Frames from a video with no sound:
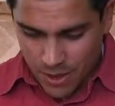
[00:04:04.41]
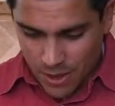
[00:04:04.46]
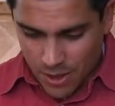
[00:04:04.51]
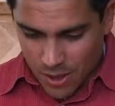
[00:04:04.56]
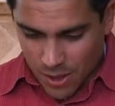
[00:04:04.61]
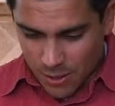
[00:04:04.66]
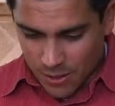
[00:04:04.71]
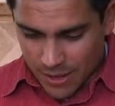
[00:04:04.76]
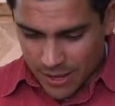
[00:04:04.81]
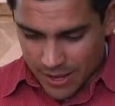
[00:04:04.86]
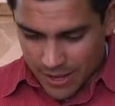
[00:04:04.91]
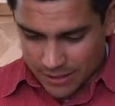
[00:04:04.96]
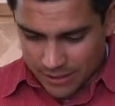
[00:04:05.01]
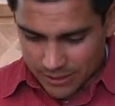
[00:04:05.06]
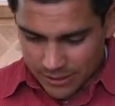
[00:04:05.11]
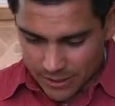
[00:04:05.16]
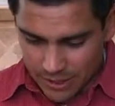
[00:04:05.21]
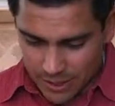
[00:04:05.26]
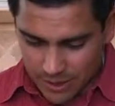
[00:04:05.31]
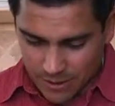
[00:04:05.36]
Okay,
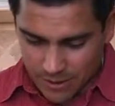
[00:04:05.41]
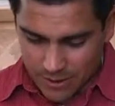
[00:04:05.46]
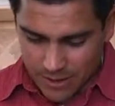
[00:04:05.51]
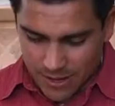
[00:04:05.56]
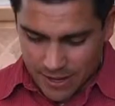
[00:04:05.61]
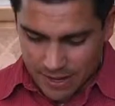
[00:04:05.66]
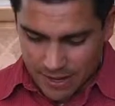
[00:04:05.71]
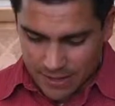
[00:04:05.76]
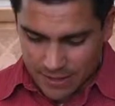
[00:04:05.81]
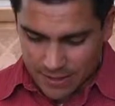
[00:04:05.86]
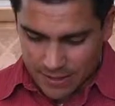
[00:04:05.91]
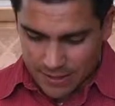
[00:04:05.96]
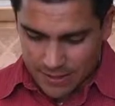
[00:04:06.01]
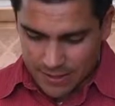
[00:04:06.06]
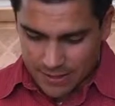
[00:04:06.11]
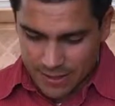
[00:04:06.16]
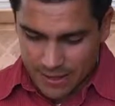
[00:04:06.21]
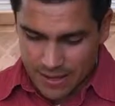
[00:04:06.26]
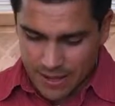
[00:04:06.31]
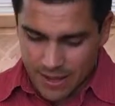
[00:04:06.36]
so
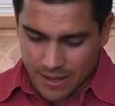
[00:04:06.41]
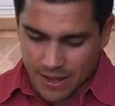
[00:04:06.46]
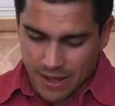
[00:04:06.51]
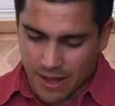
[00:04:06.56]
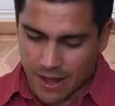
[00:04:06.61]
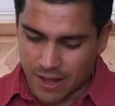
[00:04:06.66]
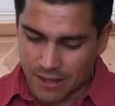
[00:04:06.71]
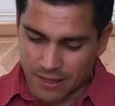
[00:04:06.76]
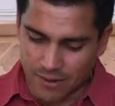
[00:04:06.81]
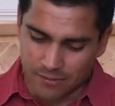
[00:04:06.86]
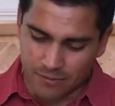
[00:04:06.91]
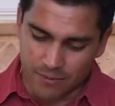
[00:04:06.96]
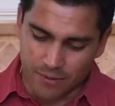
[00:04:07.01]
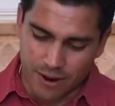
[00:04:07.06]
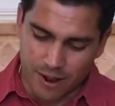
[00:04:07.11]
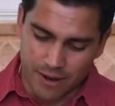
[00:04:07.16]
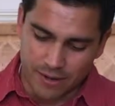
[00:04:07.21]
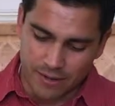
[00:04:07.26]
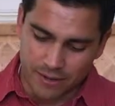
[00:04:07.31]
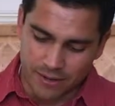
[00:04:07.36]
on the
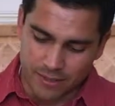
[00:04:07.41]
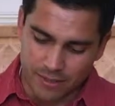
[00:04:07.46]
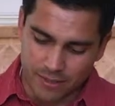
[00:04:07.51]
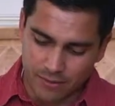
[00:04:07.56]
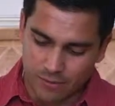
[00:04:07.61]
front,